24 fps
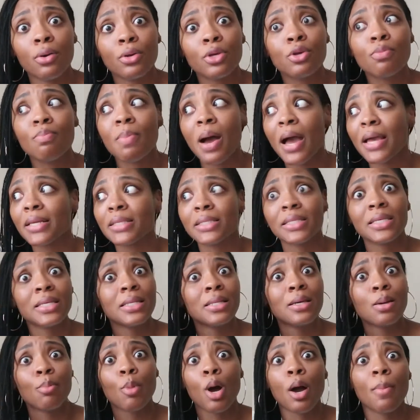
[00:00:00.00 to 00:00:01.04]
you might see
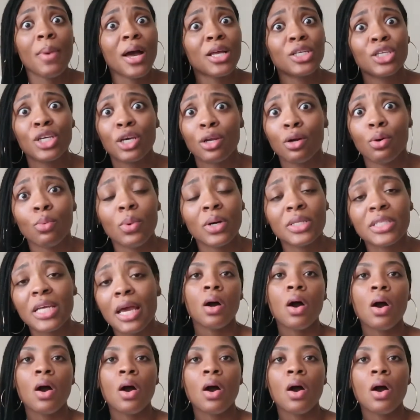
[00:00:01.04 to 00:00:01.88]
them on my channel one day.